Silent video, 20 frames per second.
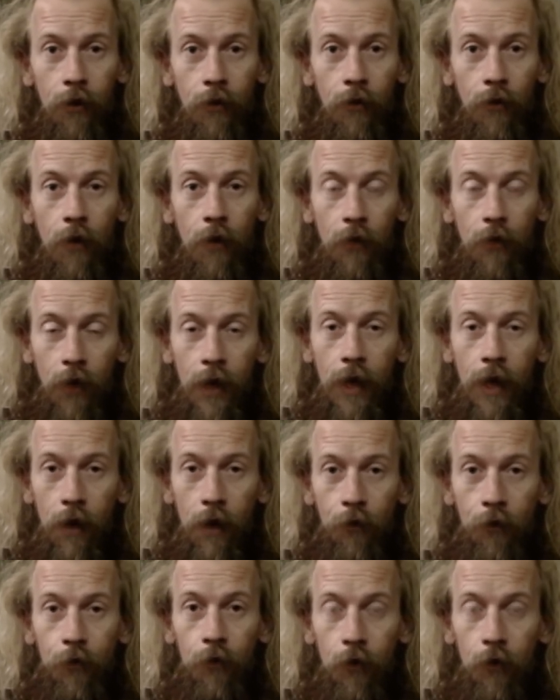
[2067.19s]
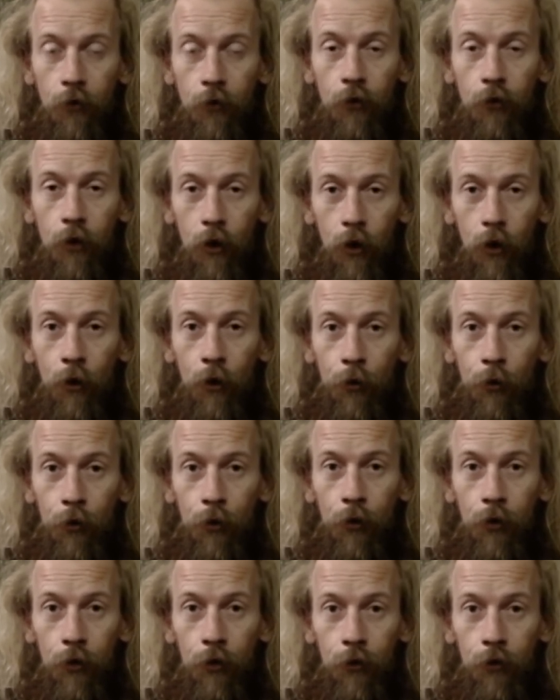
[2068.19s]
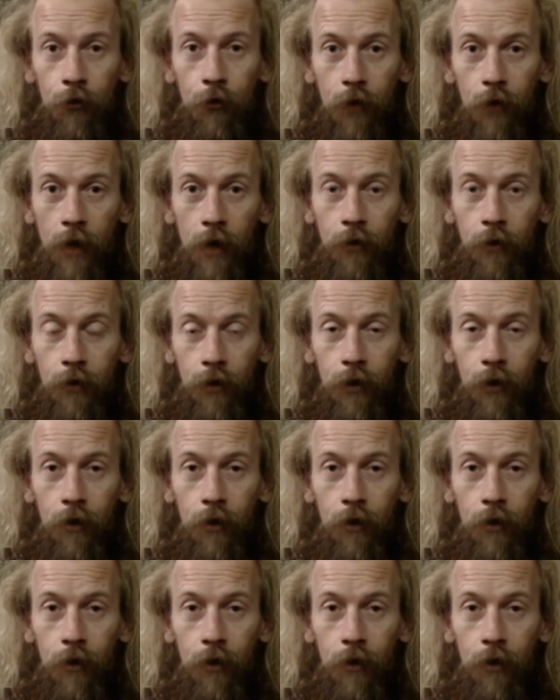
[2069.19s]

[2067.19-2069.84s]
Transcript: that they have such a low standing